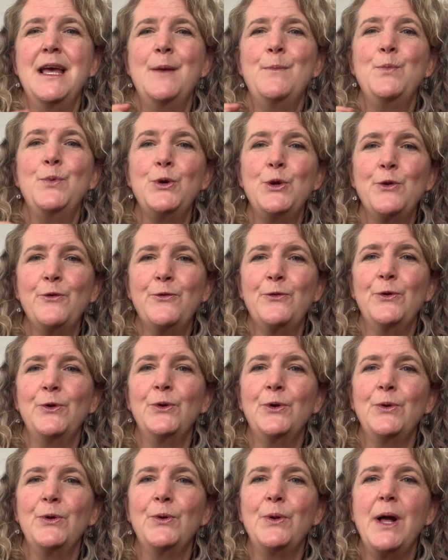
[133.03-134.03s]

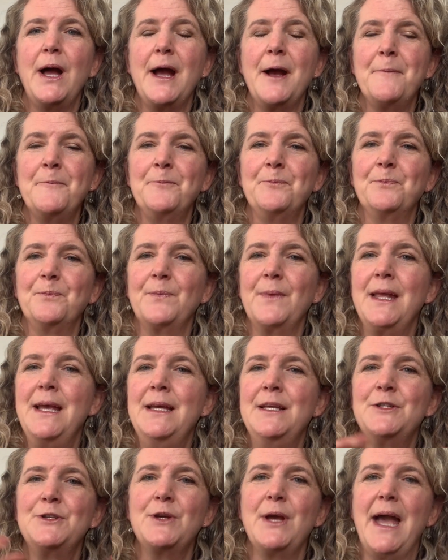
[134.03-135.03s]
Beautiful
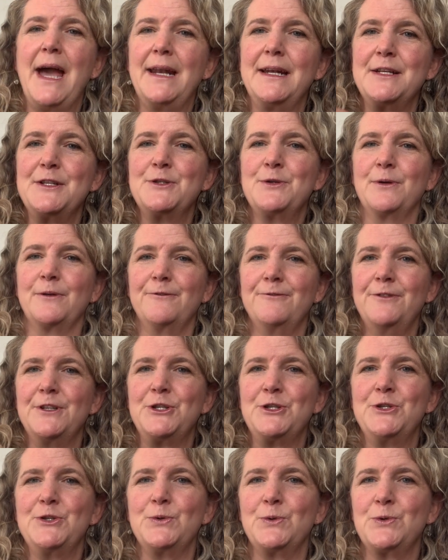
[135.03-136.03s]
to add it to a
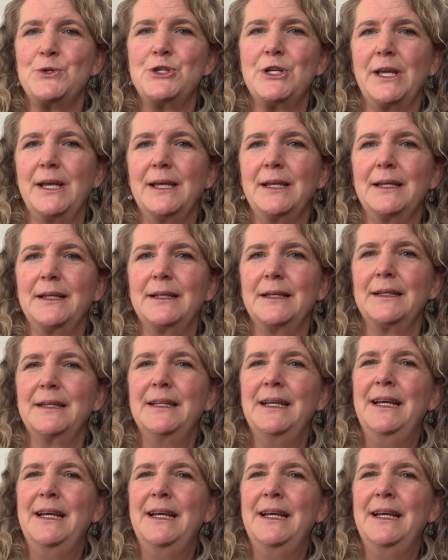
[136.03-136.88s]
fish or chicken